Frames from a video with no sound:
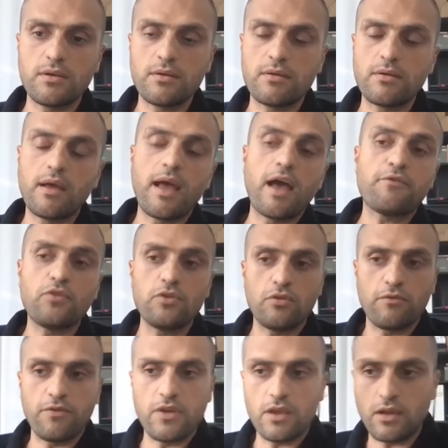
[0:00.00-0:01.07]
after your
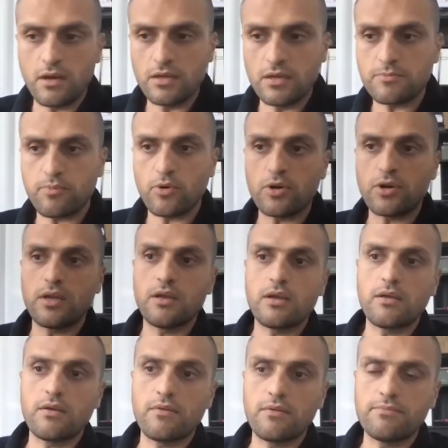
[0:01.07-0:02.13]
vehicle is
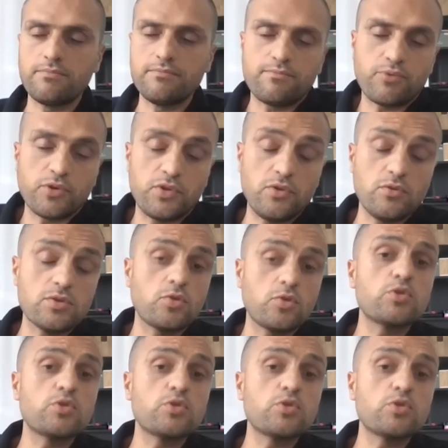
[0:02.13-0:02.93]
produced, who's